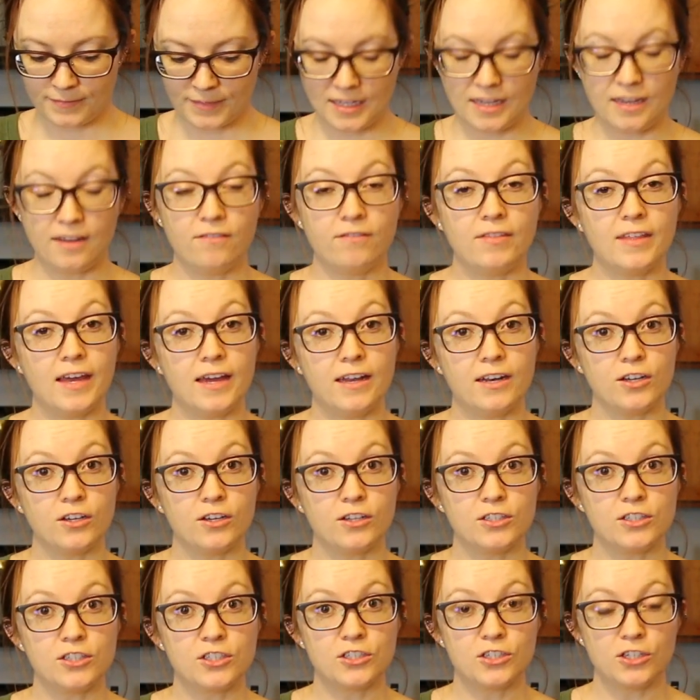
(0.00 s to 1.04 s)
Give that a
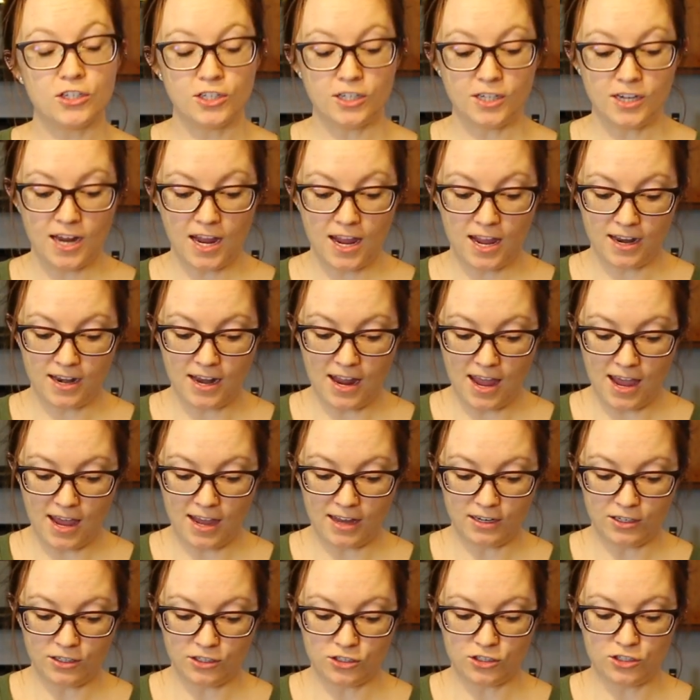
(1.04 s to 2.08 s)
good stir and
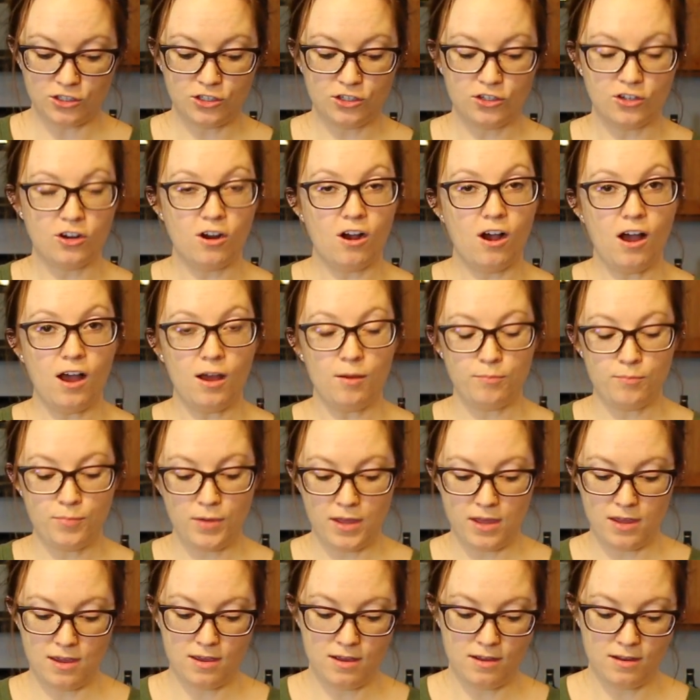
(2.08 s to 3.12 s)
add it to your hot
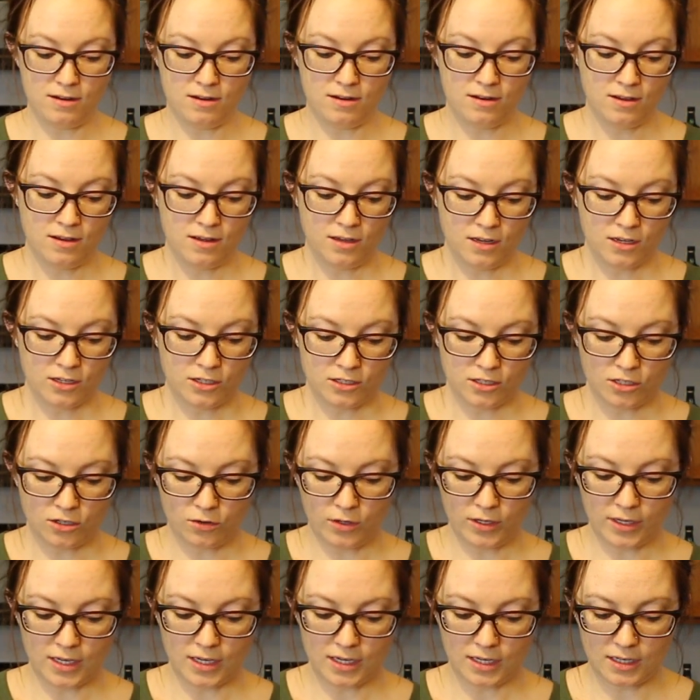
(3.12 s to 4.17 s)
pan so
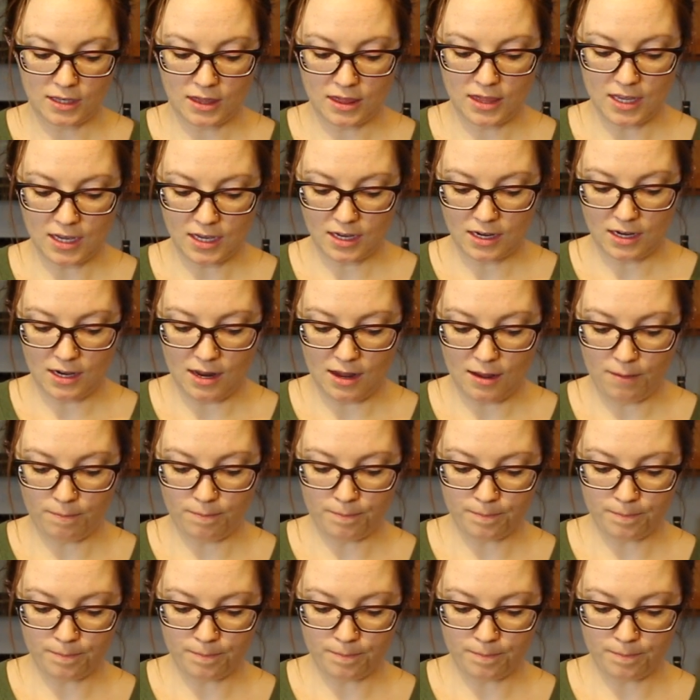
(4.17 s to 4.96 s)
it can thicken up.